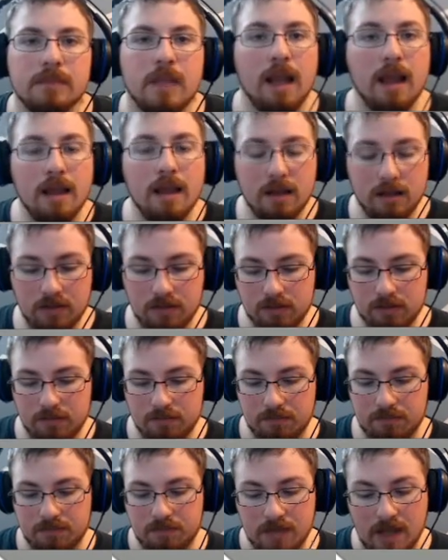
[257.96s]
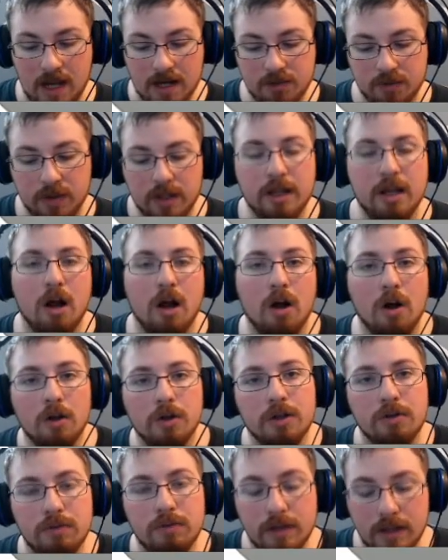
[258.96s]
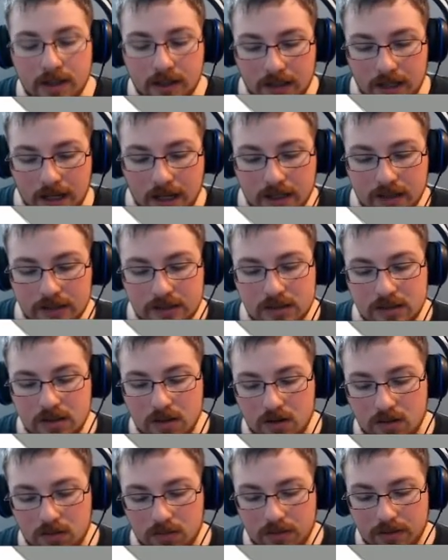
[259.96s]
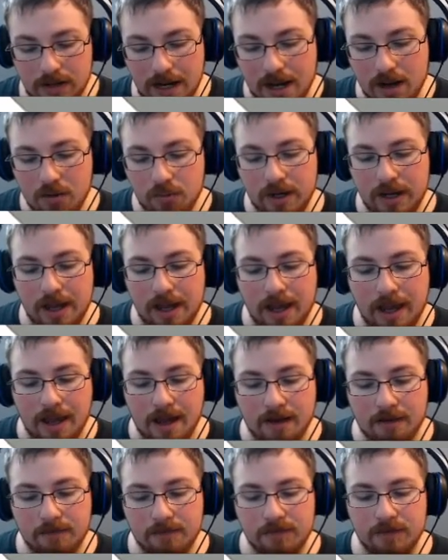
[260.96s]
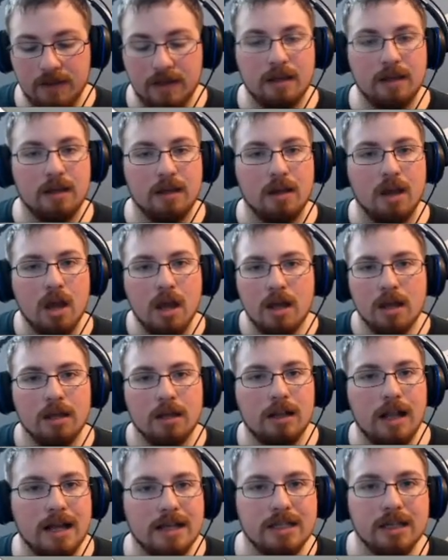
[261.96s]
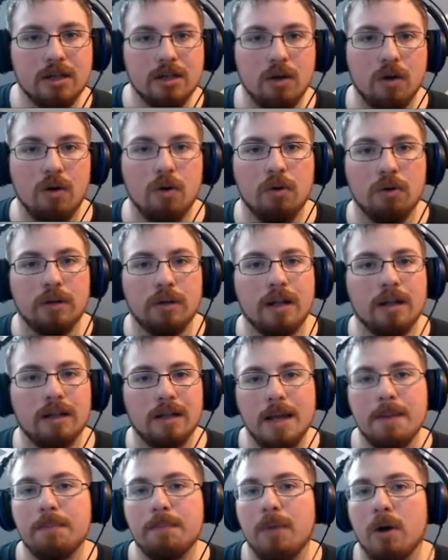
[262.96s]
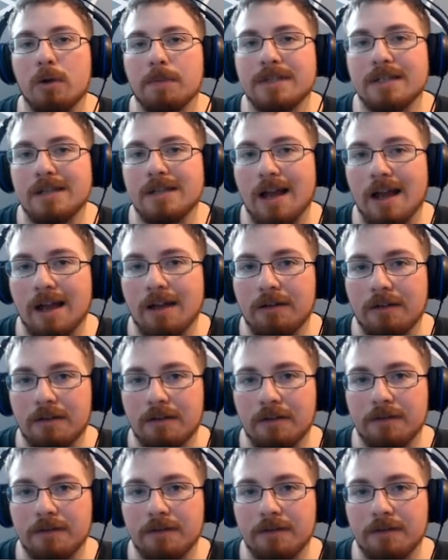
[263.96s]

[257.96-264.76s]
And that's really all you need. And so now we have the classic old light bulb style